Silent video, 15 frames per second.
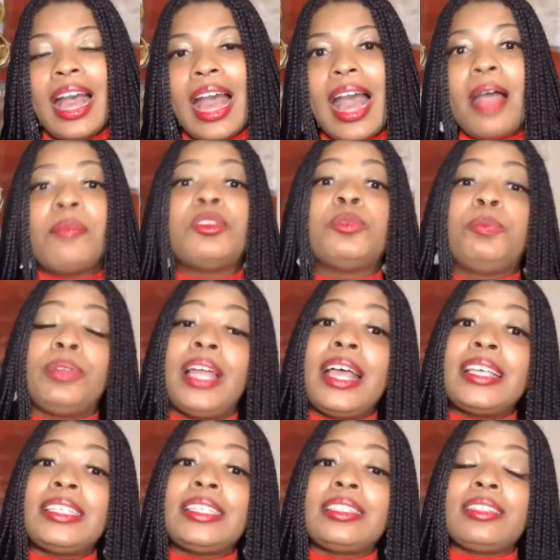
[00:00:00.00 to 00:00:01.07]
I was
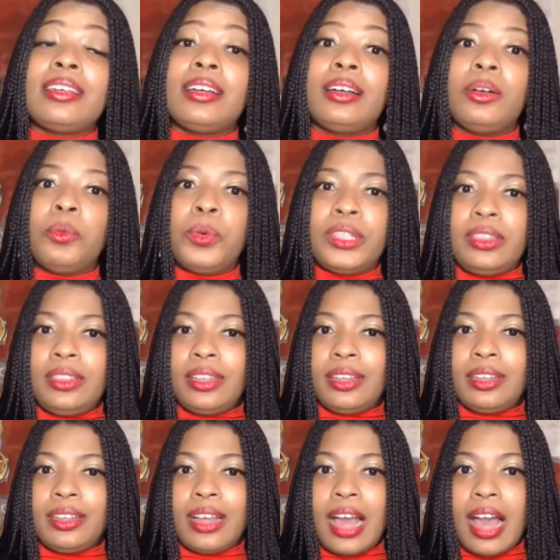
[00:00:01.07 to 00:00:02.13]
blessed with
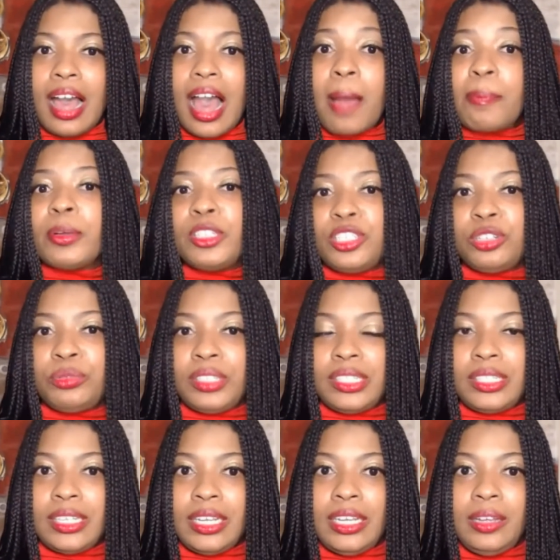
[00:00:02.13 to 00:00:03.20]
the
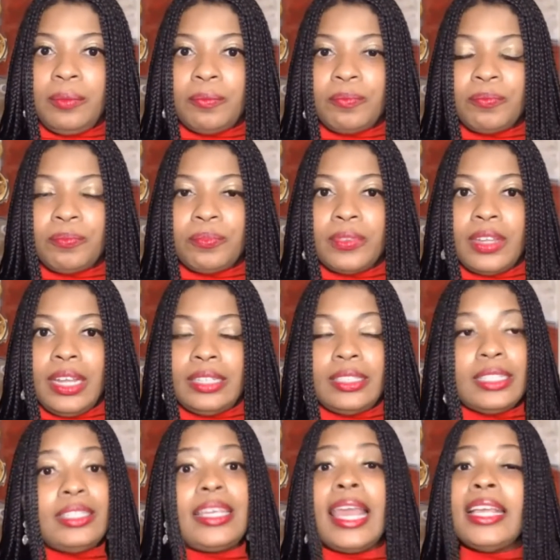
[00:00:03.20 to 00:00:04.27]
opportunity
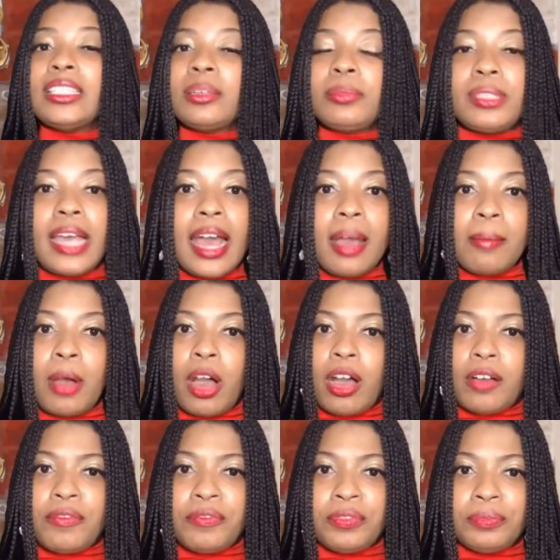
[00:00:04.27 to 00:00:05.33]
to take some time
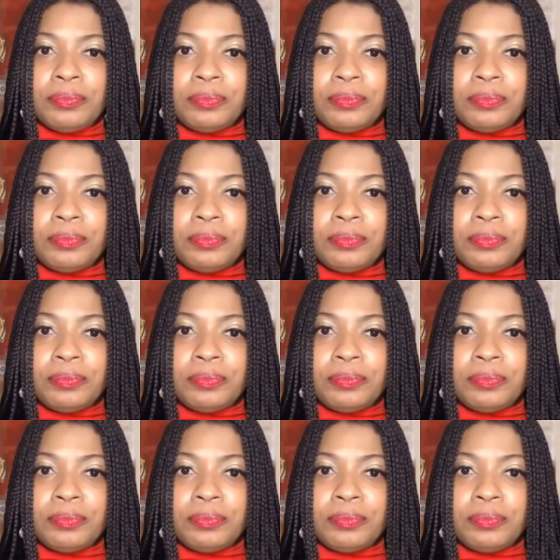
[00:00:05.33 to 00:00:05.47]
off,